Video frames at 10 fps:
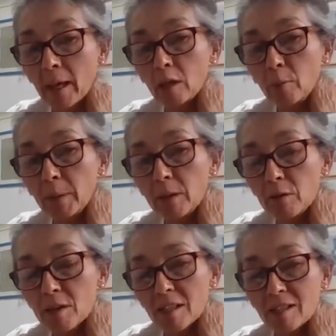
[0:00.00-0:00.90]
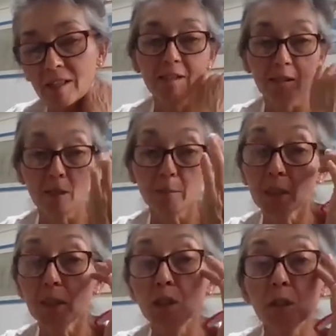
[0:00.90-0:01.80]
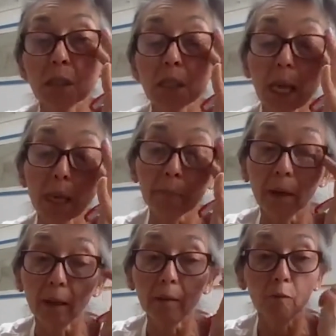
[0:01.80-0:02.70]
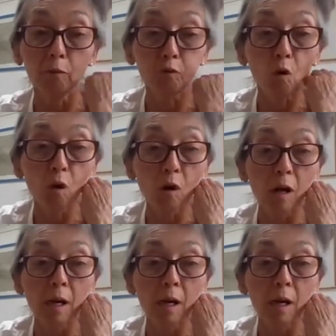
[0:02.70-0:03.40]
could be used as a substitute scapegoat for